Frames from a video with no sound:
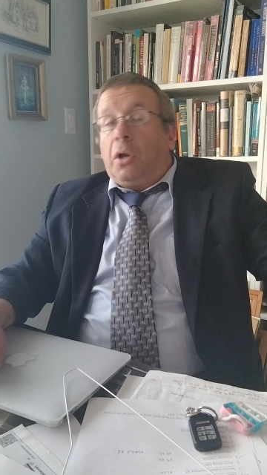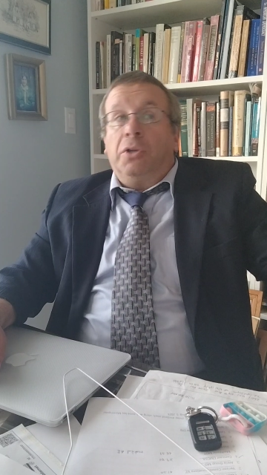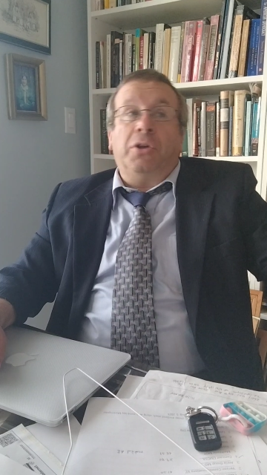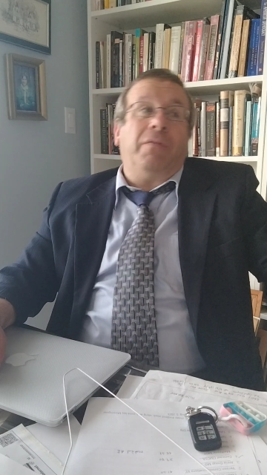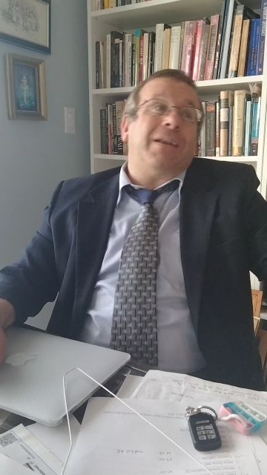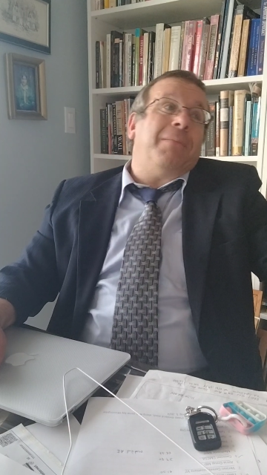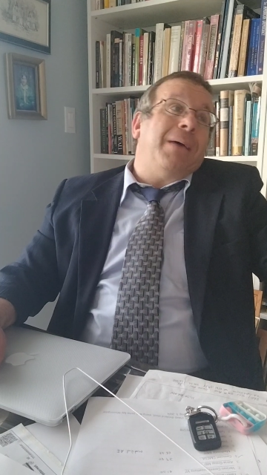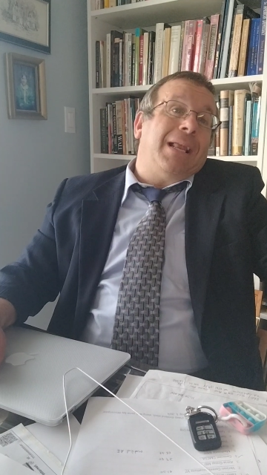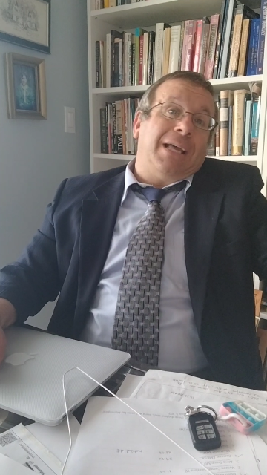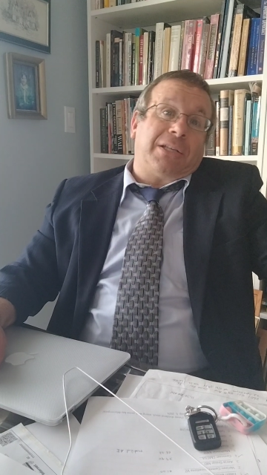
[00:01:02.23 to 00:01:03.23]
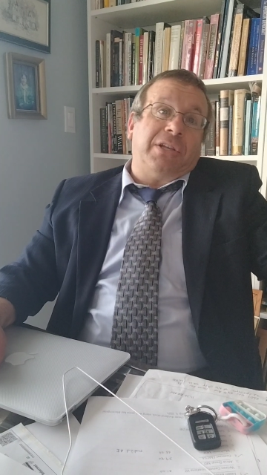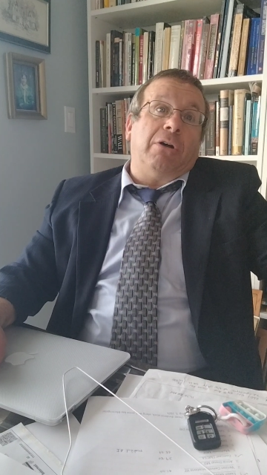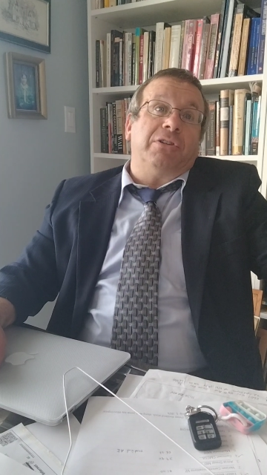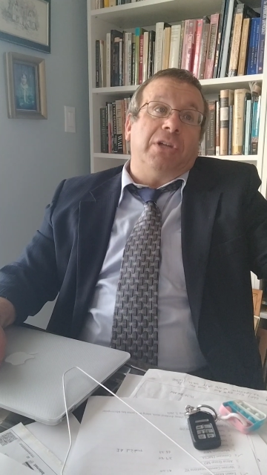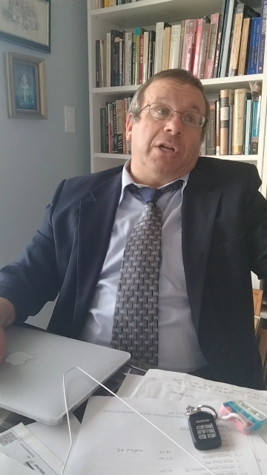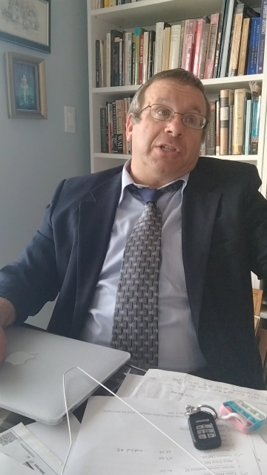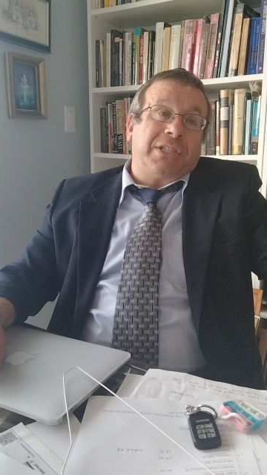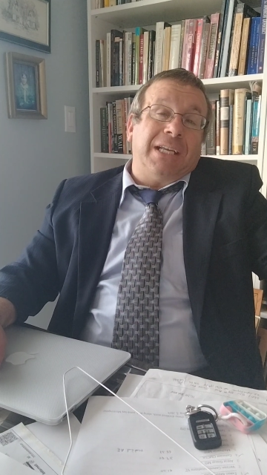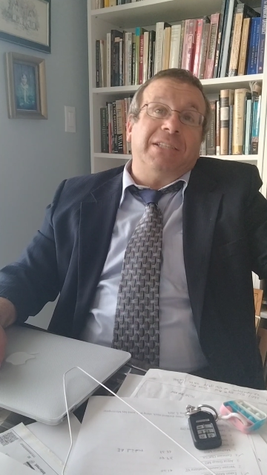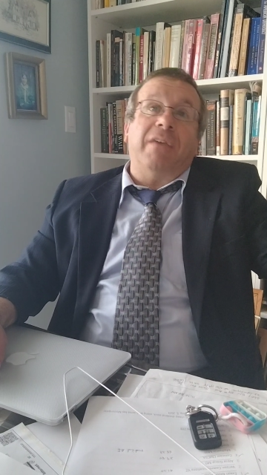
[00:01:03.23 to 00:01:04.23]
David HaMelech tells us,
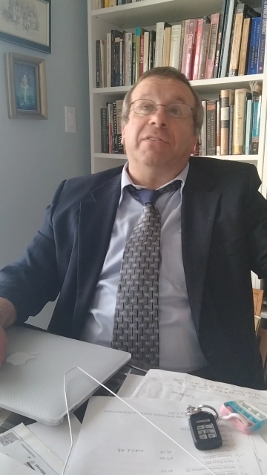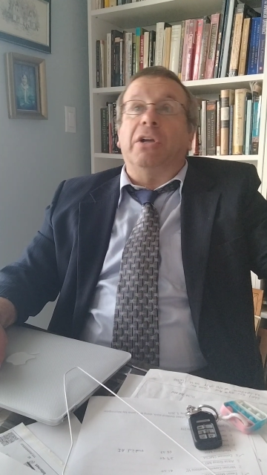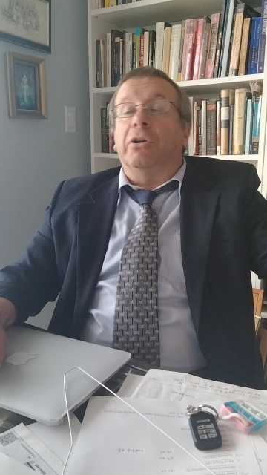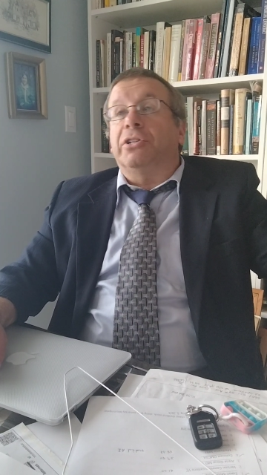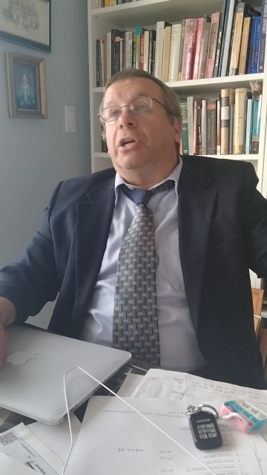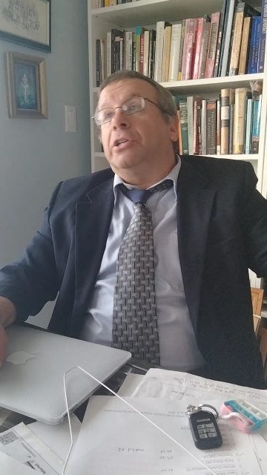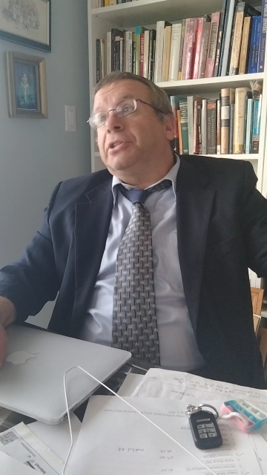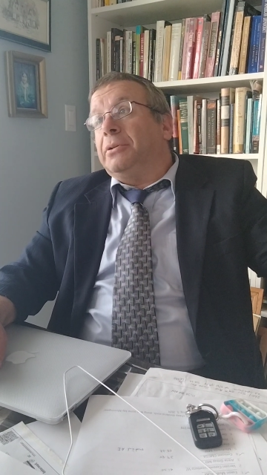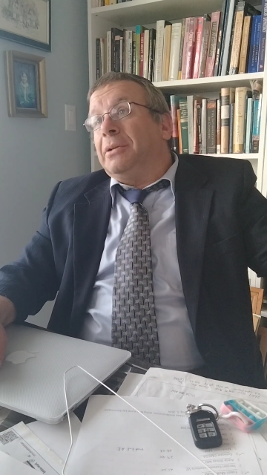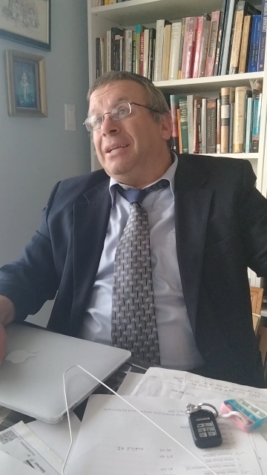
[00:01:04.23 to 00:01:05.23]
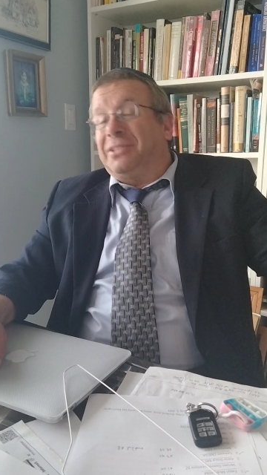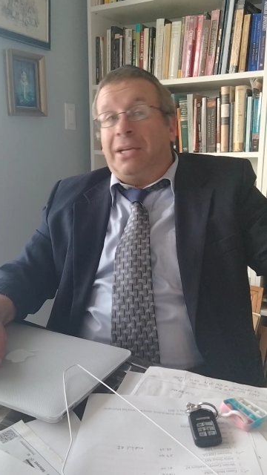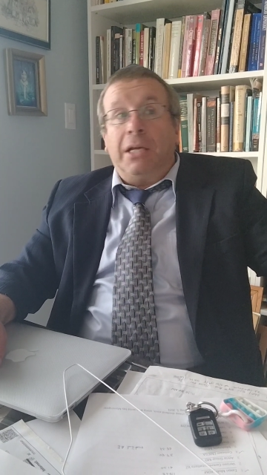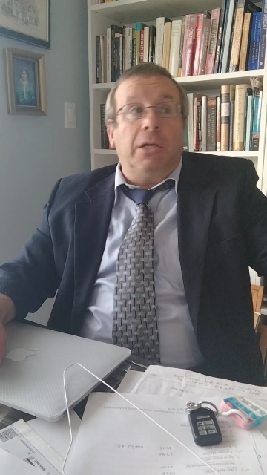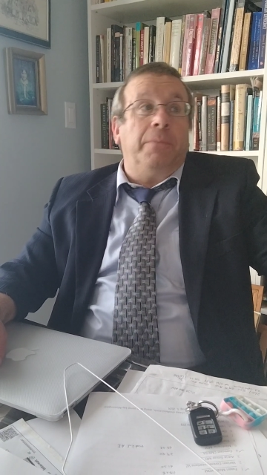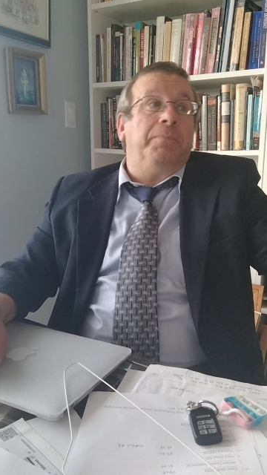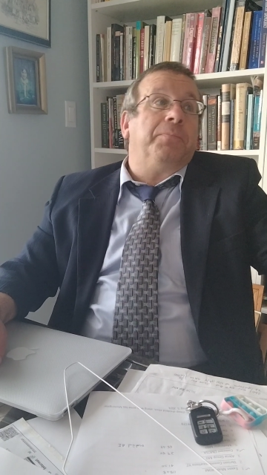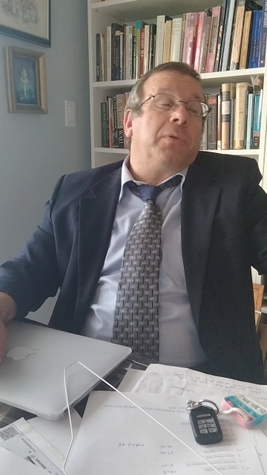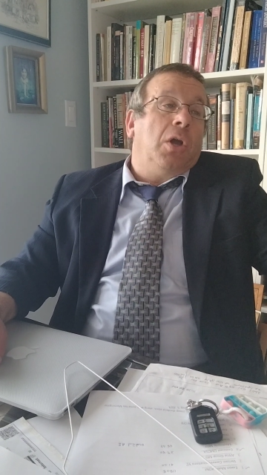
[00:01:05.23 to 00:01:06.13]
King David tells us in Tehillim,